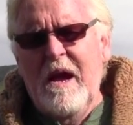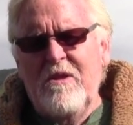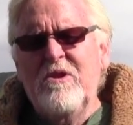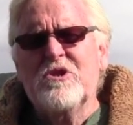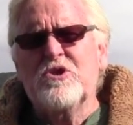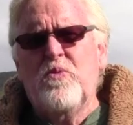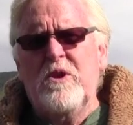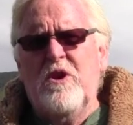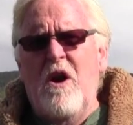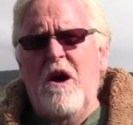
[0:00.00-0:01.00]
And this is
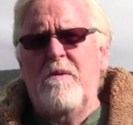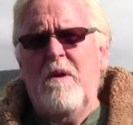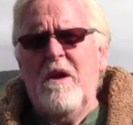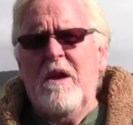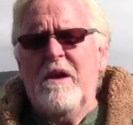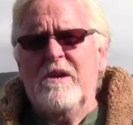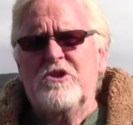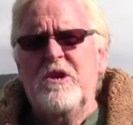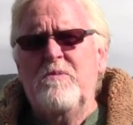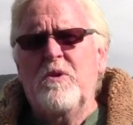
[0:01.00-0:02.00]
what God
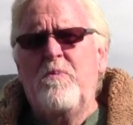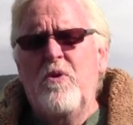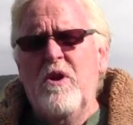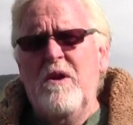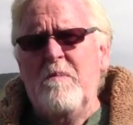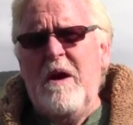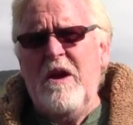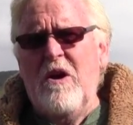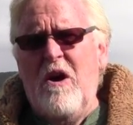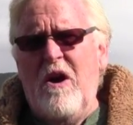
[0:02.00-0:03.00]
seemed to put in
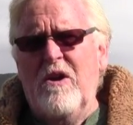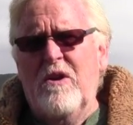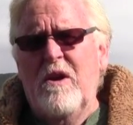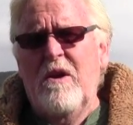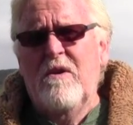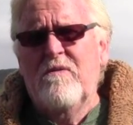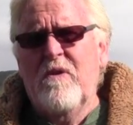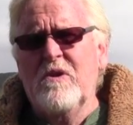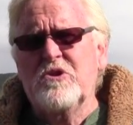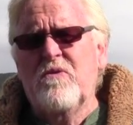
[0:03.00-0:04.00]
my heart.
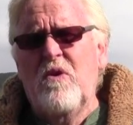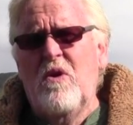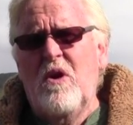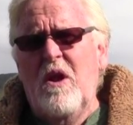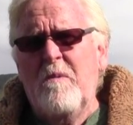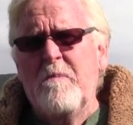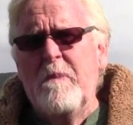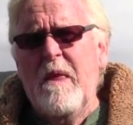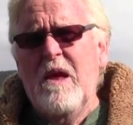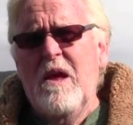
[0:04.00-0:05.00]
First of all,
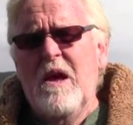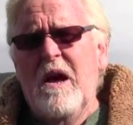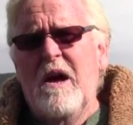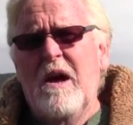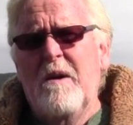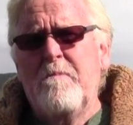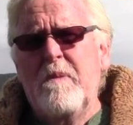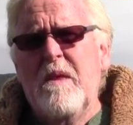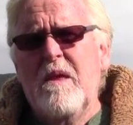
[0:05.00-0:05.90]
a